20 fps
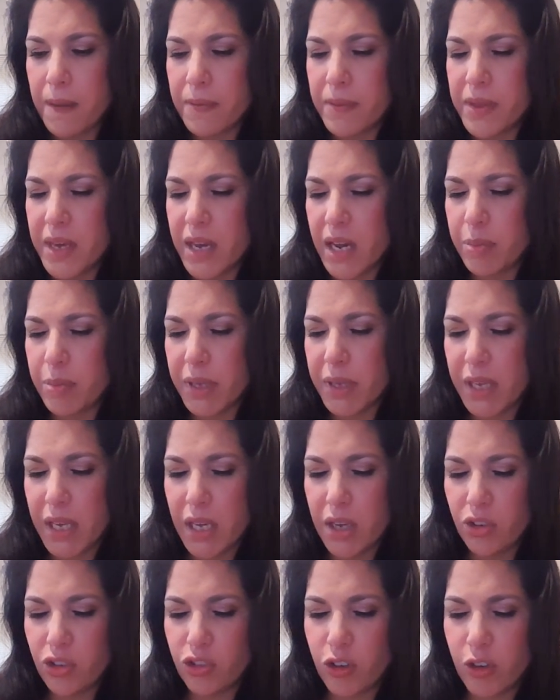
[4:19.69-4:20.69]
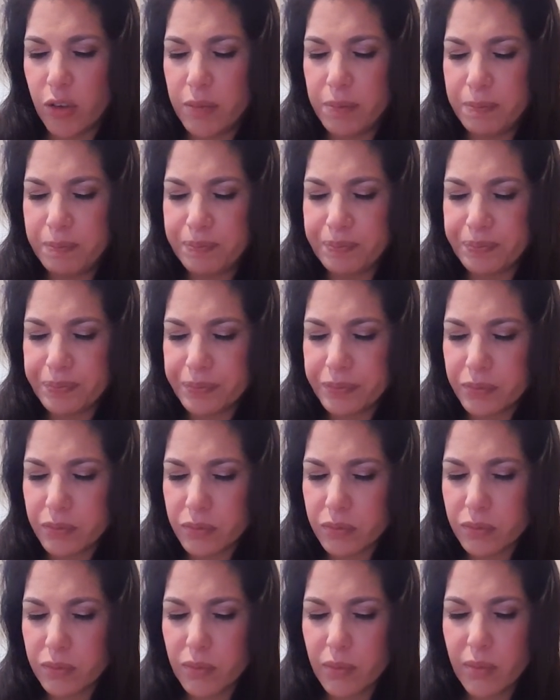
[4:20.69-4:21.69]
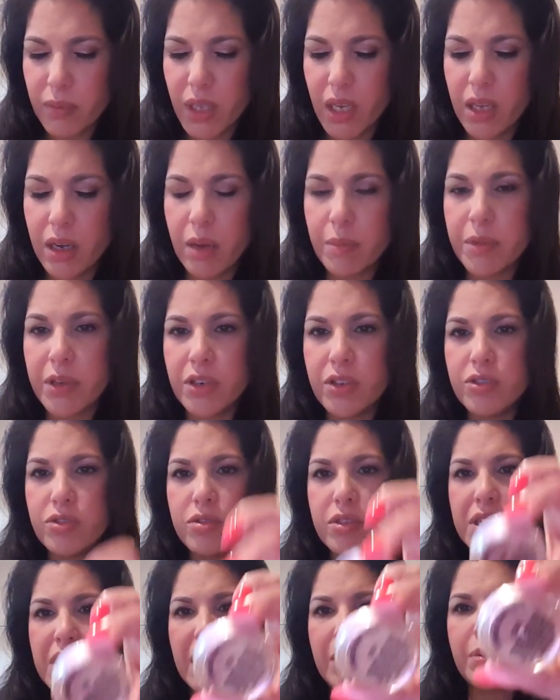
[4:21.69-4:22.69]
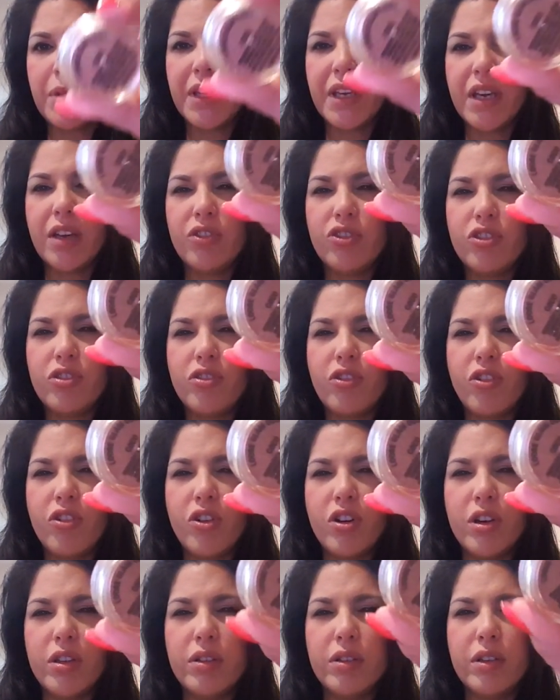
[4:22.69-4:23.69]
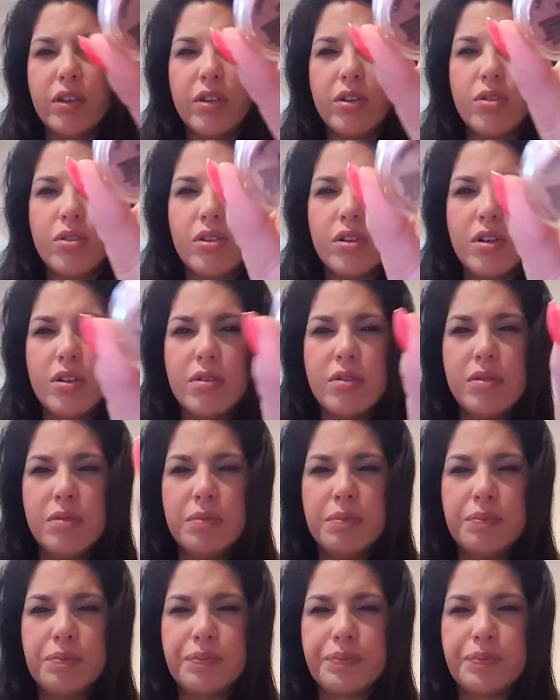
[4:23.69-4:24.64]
the application, and I'm going to do the application on the cocoa.